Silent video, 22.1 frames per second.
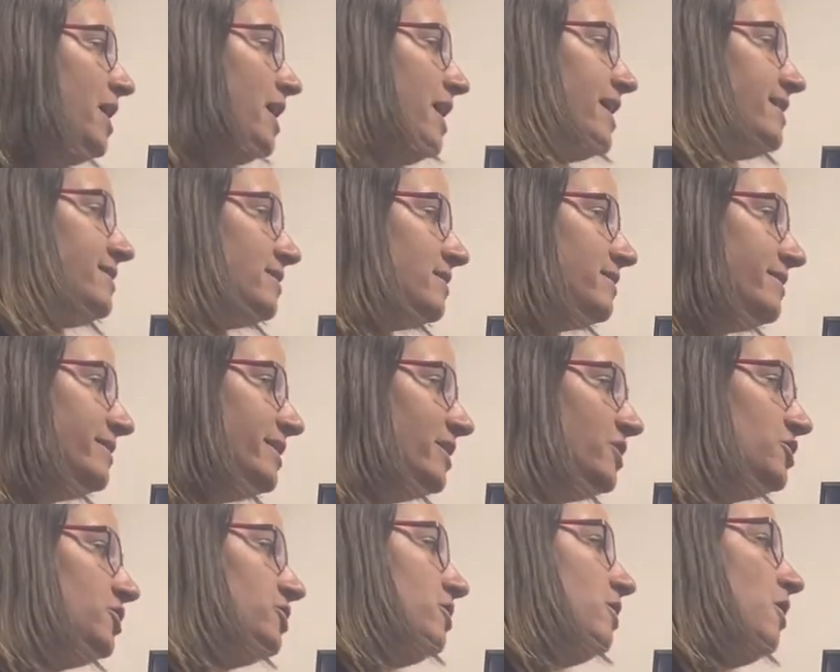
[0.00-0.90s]
It's a
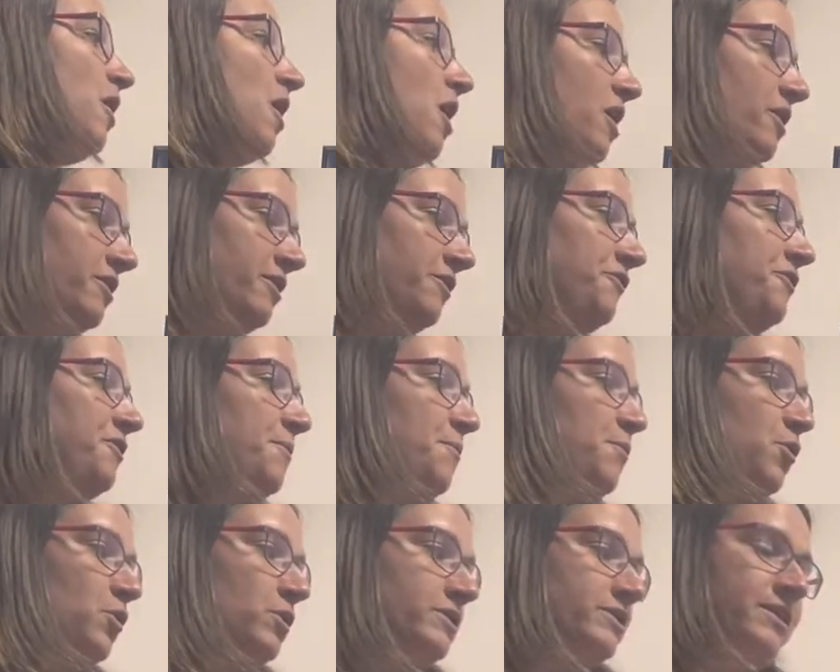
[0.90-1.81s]
digital cognitive
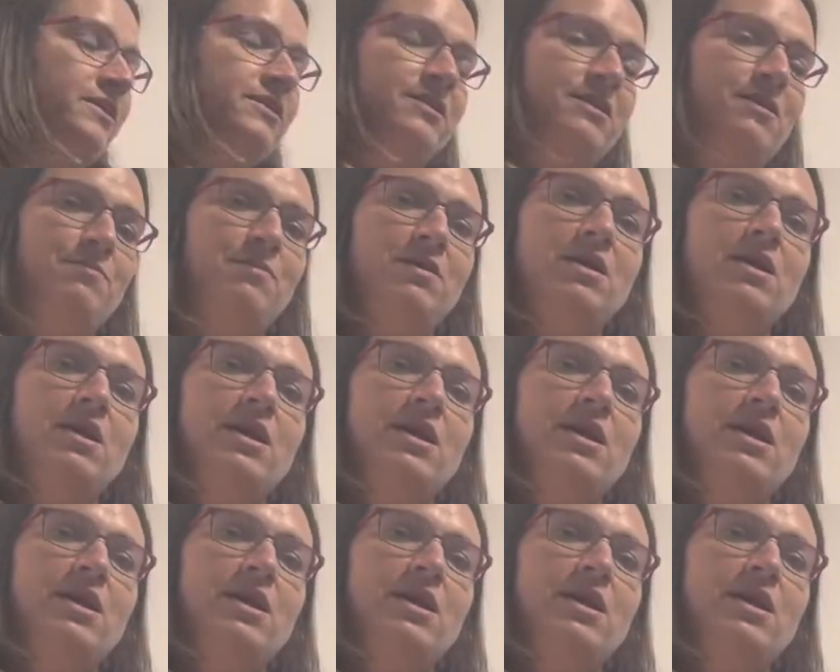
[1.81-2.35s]
support system.